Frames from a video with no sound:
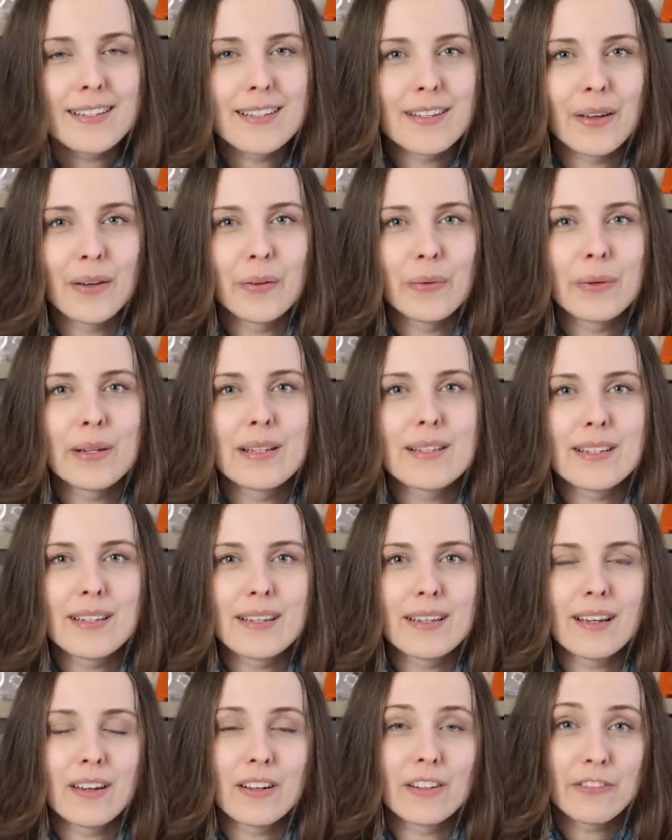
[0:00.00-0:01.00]
So it's
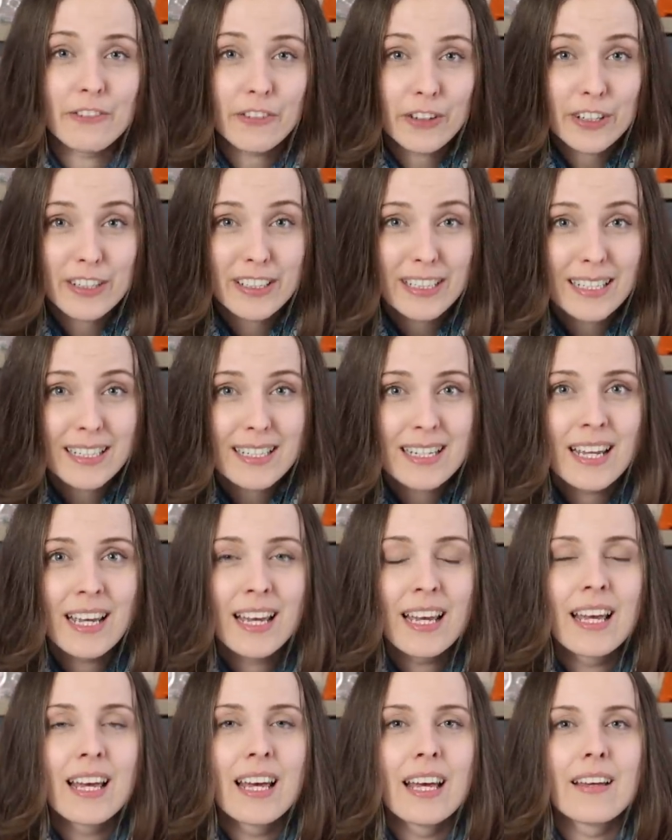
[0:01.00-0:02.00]
a converted
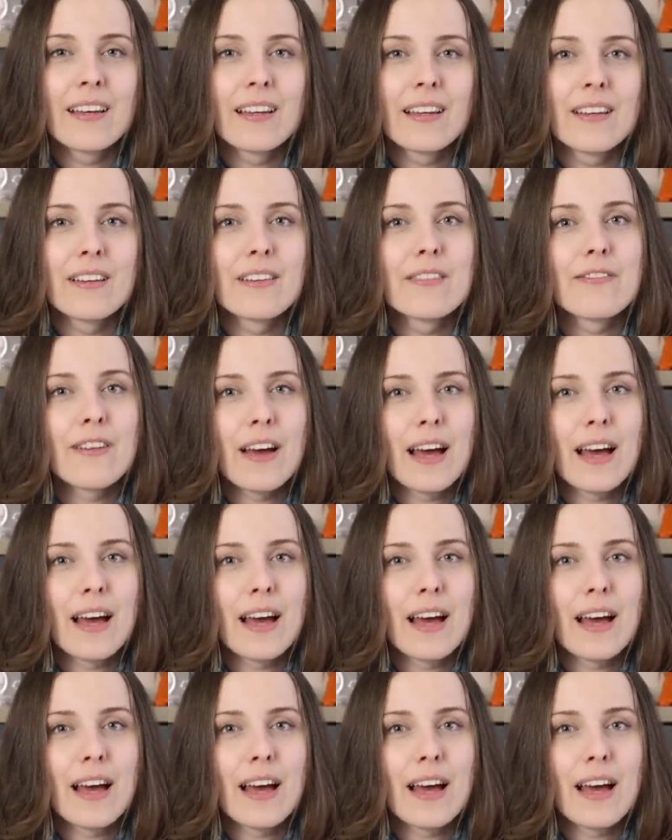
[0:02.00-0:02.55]
a